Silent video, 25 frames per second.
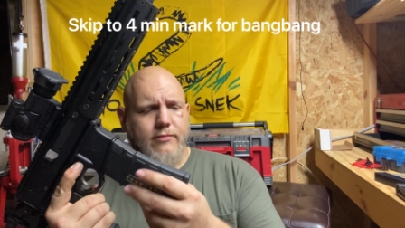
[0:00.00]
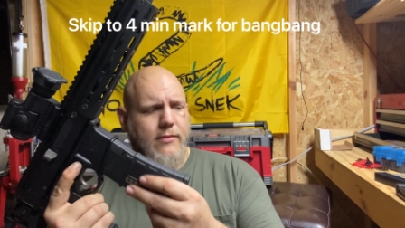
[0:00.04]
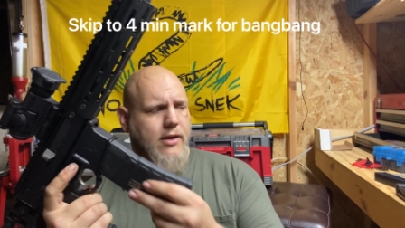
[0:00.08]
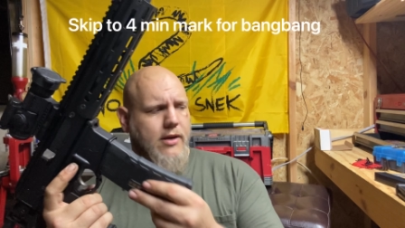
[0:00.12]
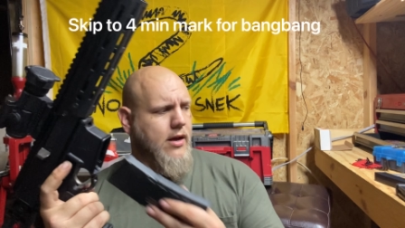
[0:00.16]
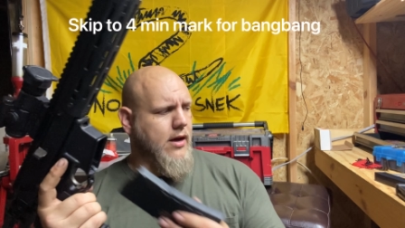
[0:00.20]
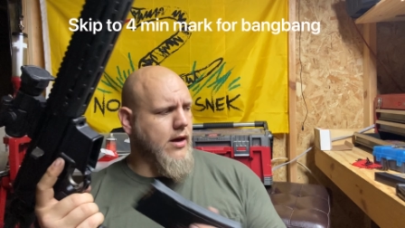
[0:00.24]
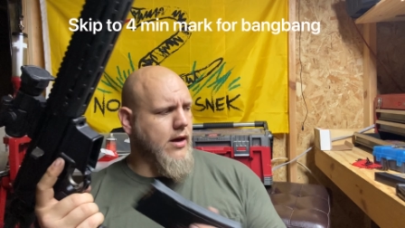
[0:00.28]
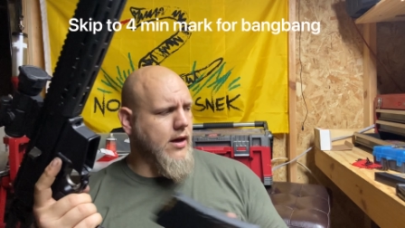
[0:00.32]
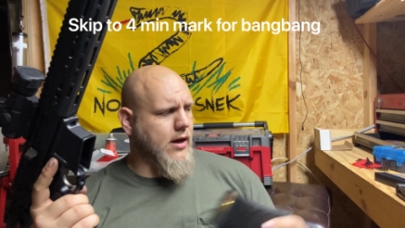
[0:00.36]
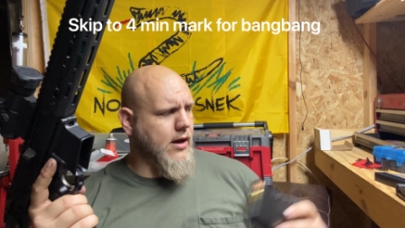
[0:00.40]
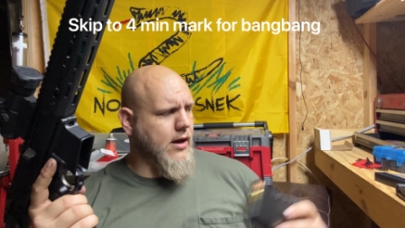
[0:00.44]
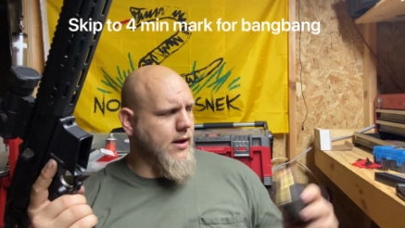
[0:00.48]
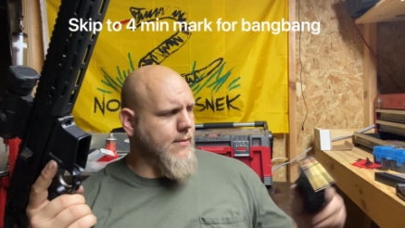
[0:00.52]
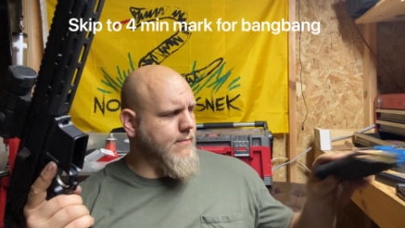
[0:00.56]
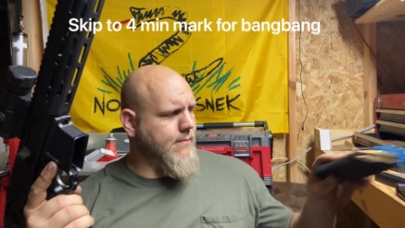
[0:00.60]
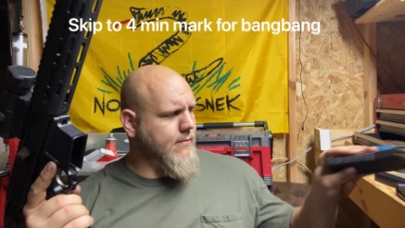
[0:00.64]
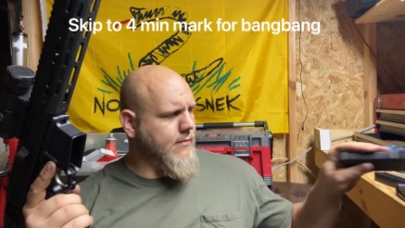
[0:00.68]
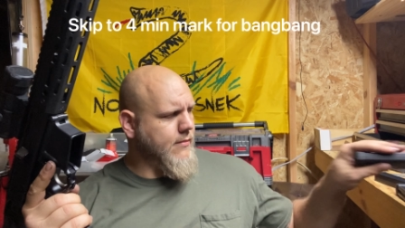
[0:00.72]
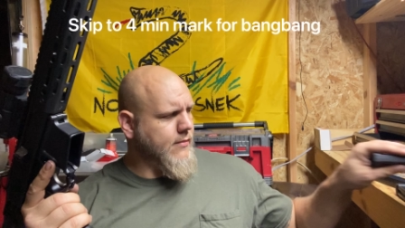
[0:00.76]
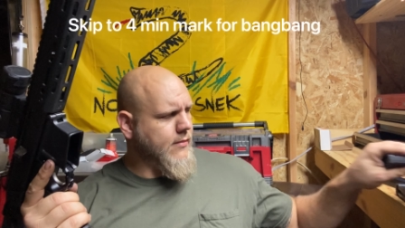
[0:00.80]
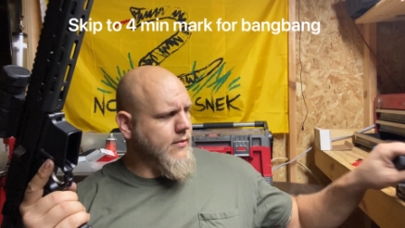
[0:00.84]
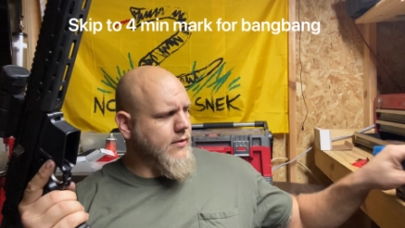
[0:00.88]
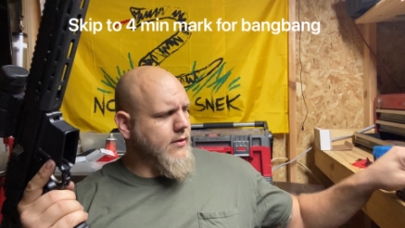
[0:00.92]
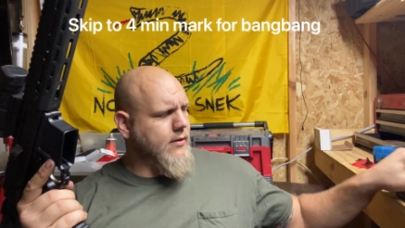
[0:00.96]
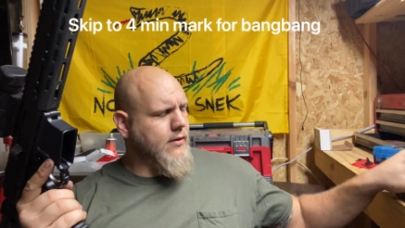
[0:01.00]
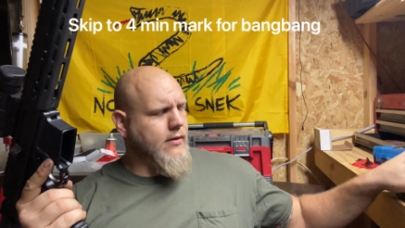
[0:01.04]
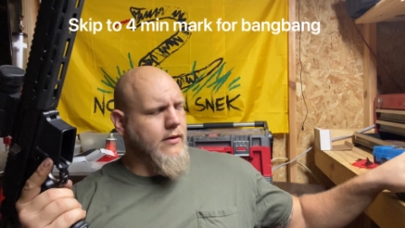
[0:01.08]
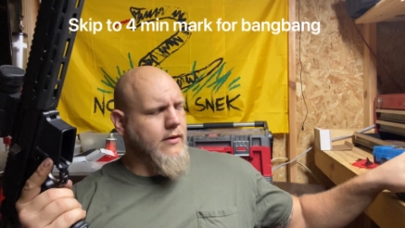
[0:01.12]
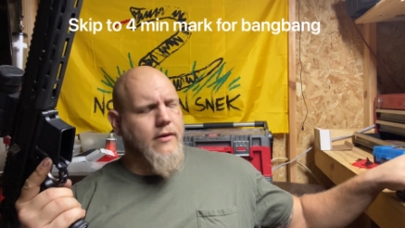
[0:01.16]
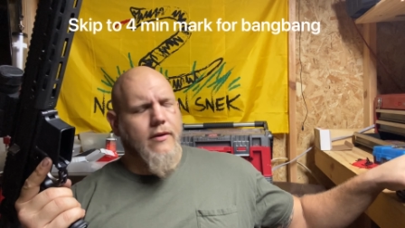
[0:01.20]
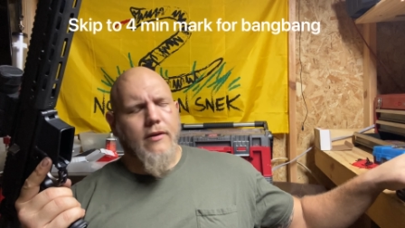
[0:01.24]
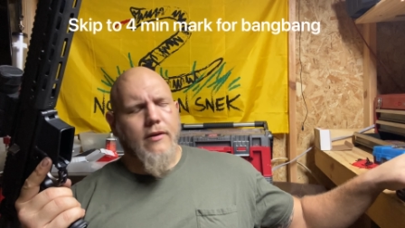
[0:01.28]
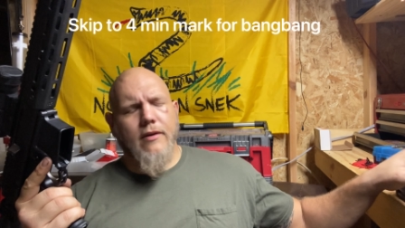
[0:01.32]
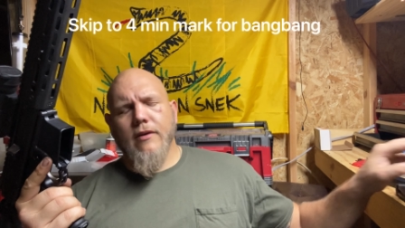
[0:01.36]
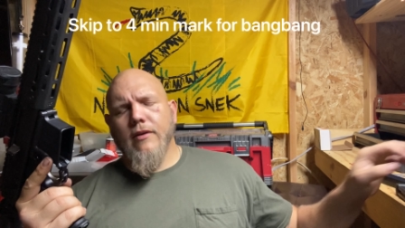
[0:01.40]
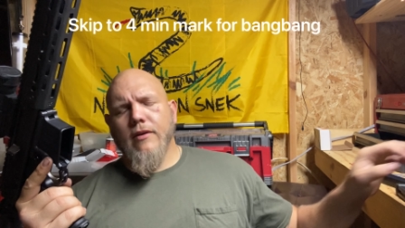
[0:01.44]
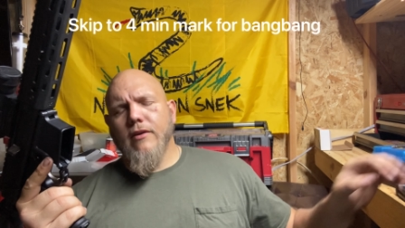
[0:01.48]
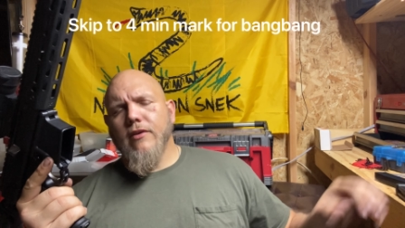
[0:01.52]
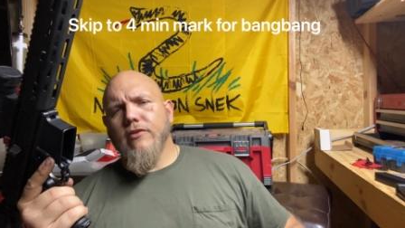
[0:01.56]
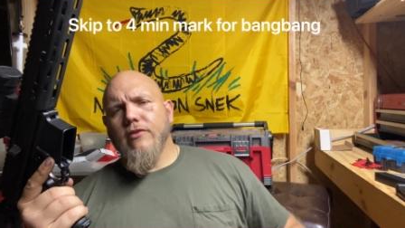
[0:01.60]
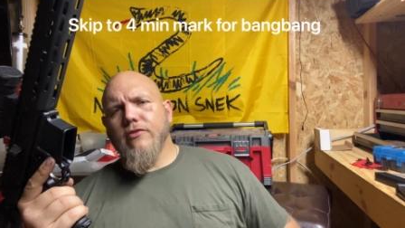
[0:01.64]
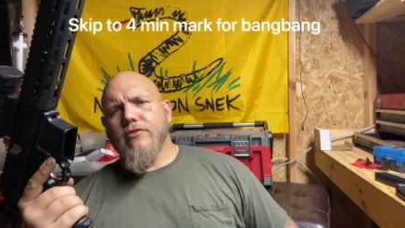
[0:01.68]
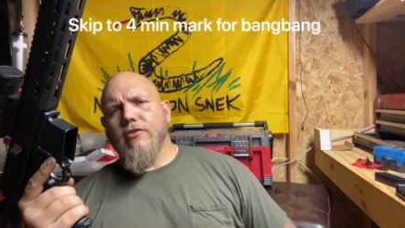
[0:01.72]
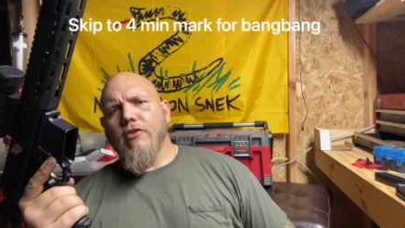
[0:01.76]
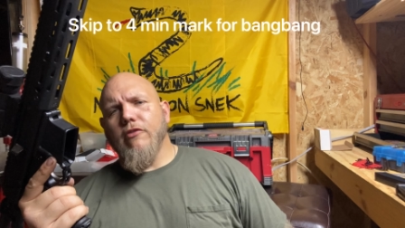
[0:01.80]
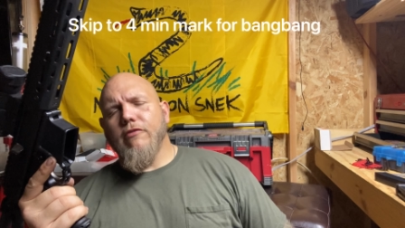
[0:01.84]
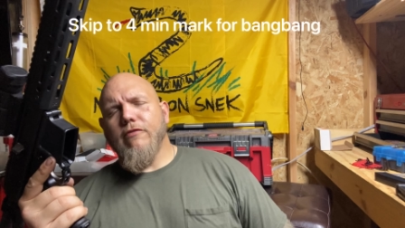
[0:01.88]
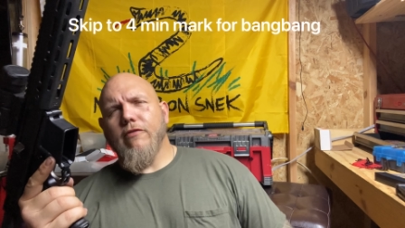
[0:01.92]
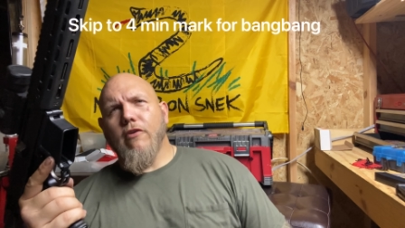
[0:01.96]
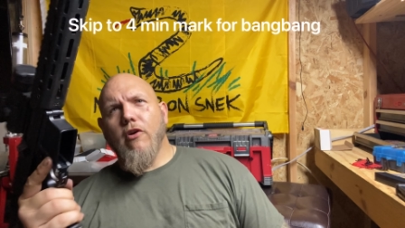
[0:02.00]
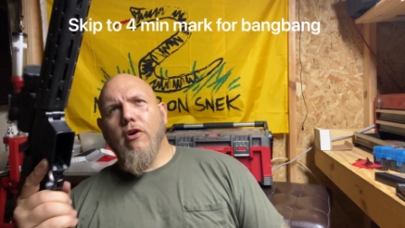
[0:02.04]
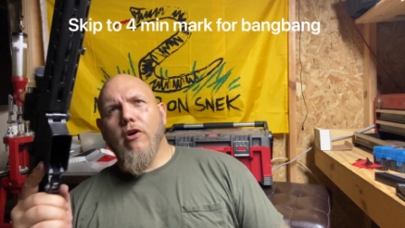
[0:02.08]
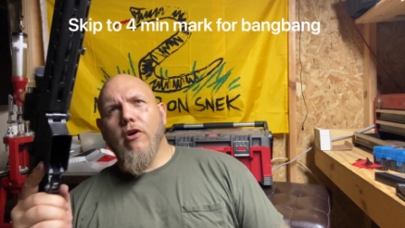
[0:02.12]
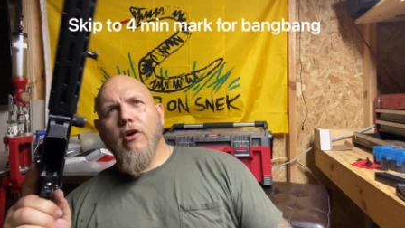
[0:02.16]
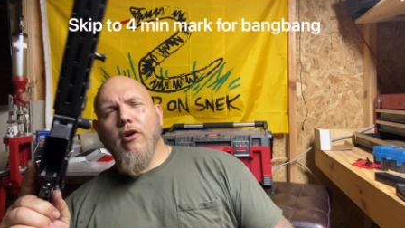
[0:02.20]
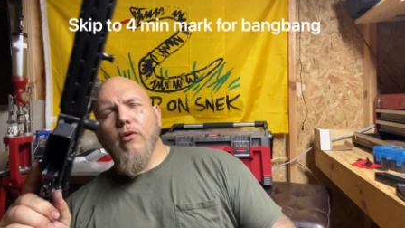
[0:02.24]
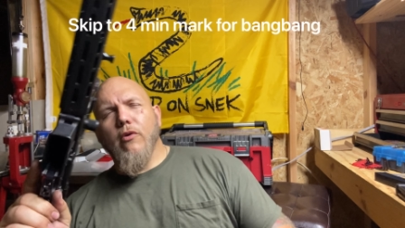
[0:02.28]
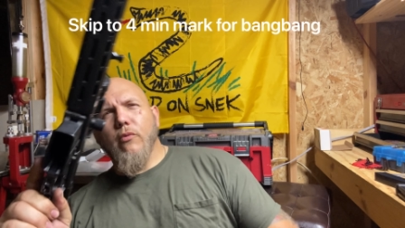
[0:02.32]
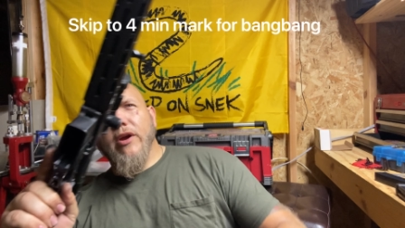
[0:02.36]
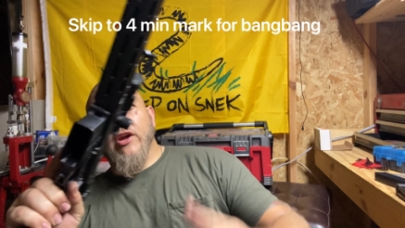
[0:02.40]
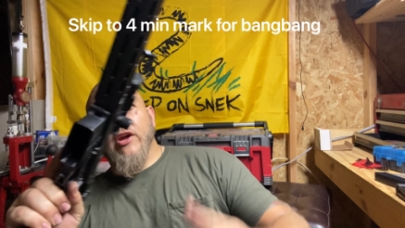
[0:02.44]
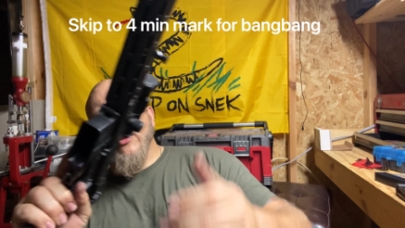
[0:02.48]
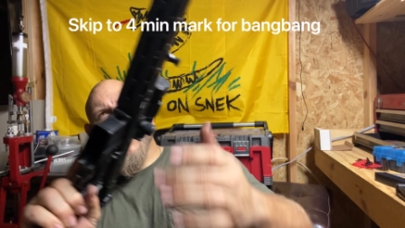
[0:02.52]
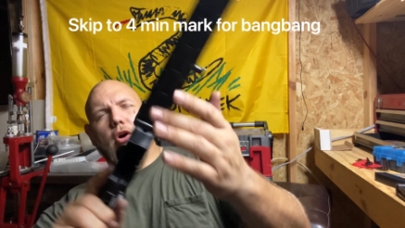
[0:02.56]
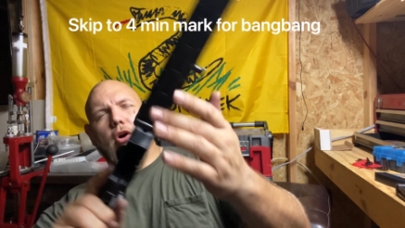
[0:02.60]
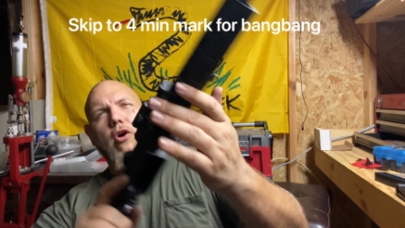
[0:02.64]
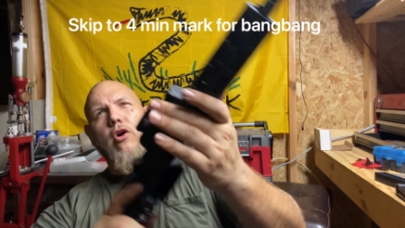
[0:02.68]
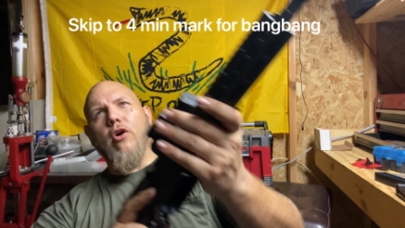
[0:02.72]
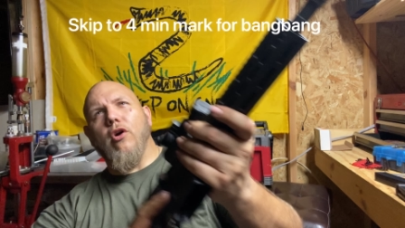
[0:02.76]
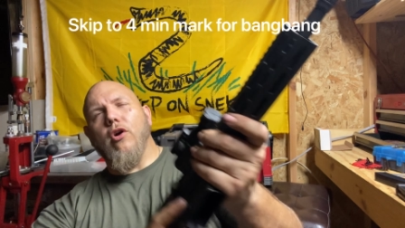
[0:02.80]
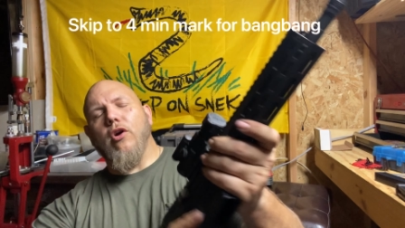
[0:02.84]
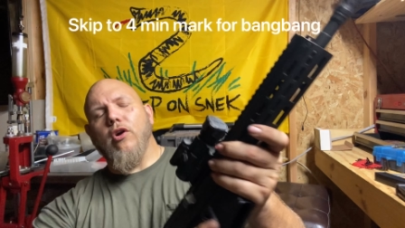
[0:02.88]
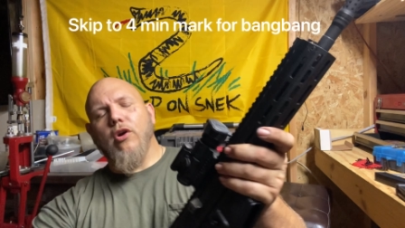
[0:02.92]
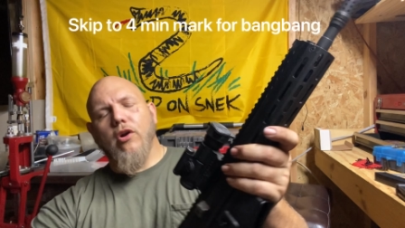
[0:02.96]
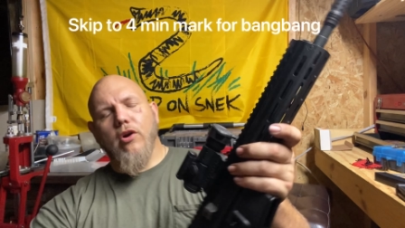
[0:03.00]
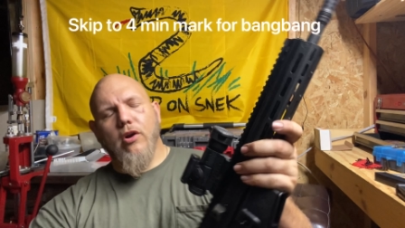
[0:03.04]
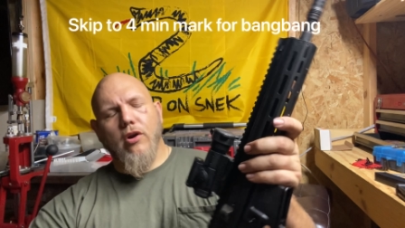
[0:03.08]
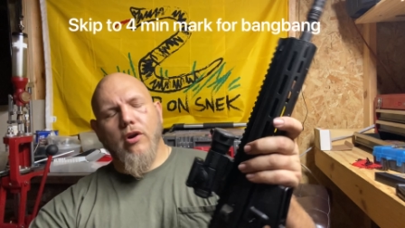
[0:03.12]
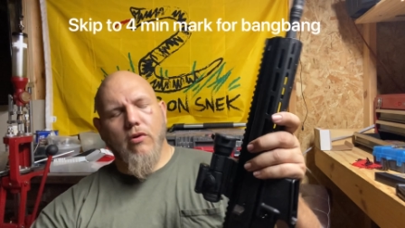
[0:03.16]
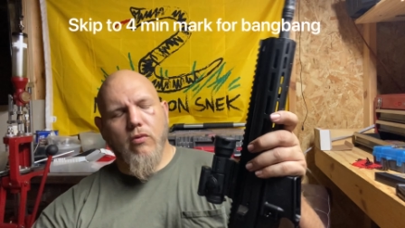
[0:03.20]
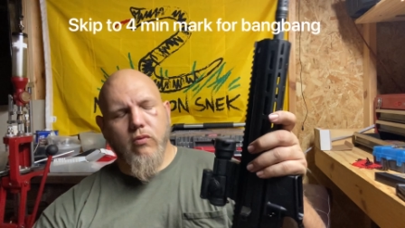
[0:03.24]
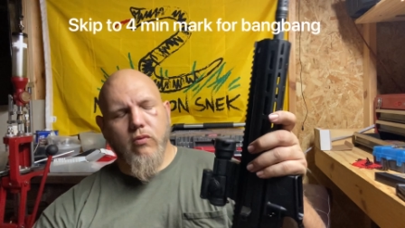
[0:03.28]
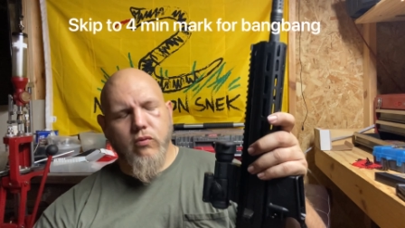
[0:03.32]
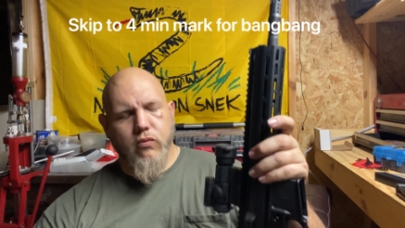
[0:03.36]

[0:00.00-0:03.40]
Uh, so far, we are,